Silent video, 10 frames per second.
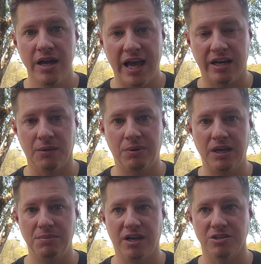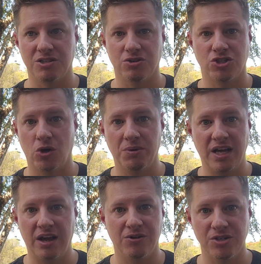and compete because there's so
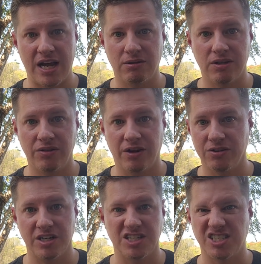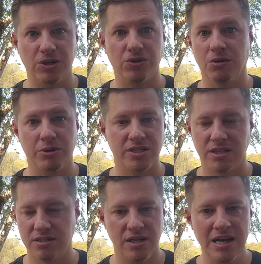many others out there that are going to steal your
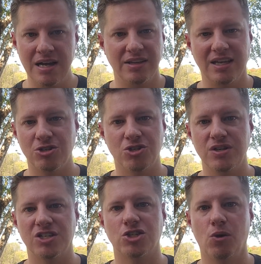business the industry is so